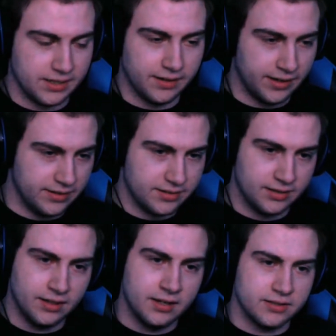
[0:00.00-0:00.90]
There he
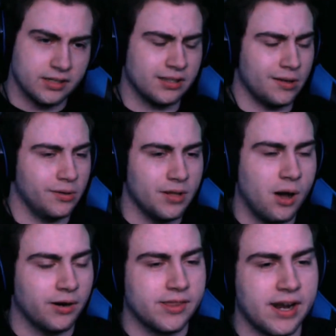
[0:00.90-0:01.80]
is. Took a little
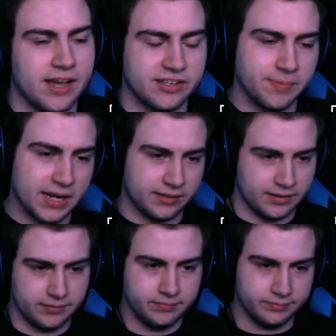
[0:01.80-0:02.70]
longer than I
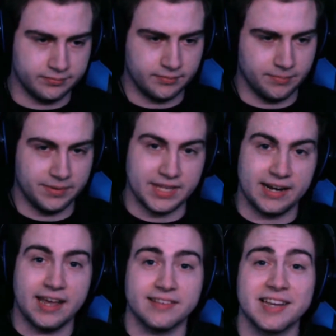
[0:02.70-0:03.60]
expected. But
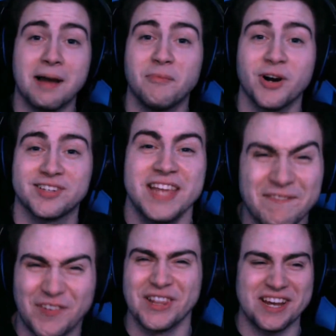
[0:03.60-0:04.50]
then again, time works
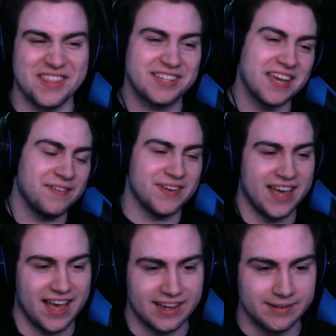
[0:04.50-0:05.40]
definitely in the
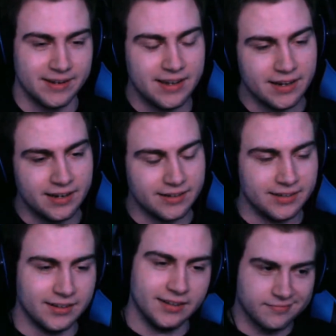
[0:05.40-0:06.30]
TVA!
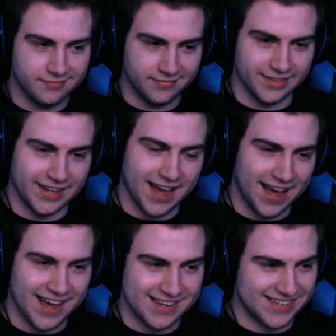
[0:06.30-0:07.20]

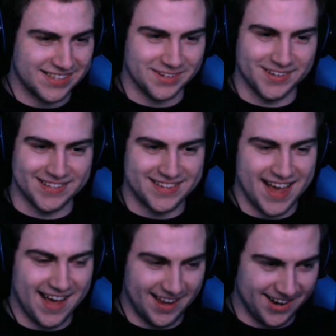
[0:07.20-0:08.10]
Yes, he took his
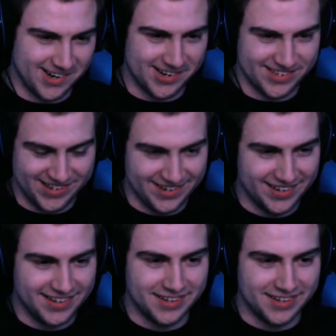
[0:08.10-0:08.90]
daggers.